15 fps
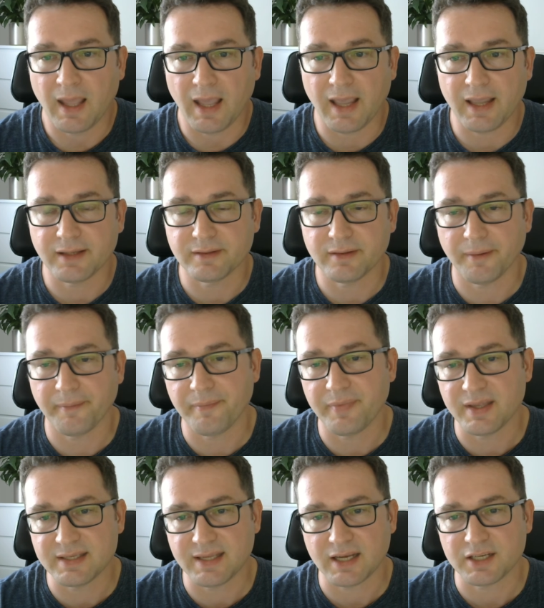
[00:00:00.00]
And
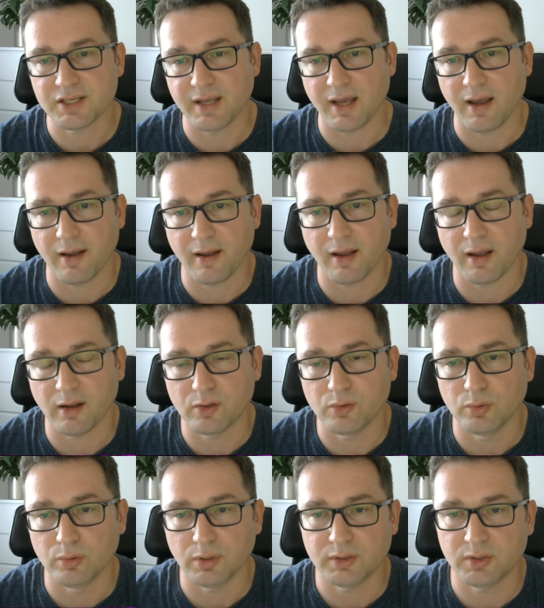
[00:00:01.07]
there's actually a
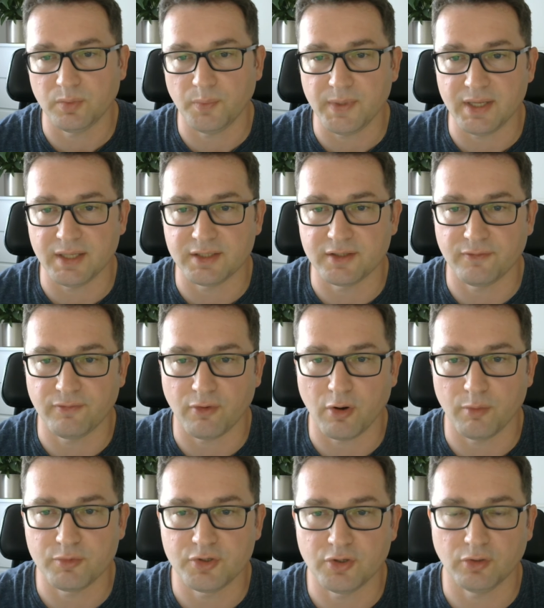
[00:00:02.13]
cool tweet
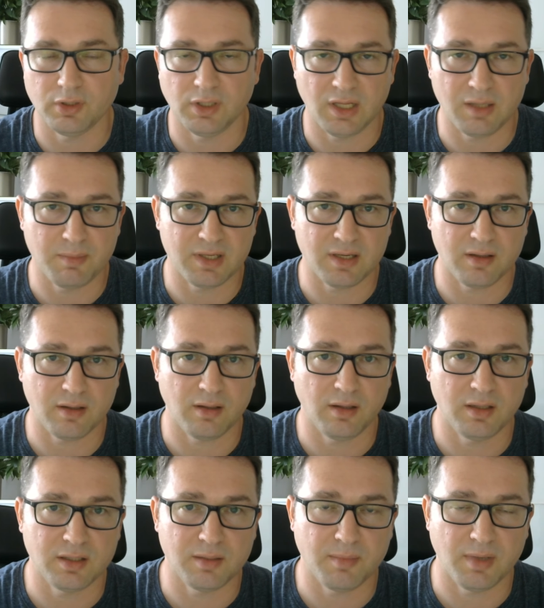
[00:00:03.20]
from John
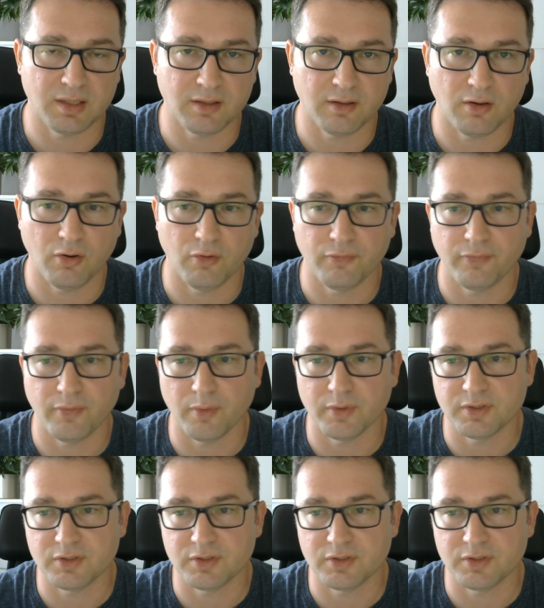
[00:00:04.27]
Linneman of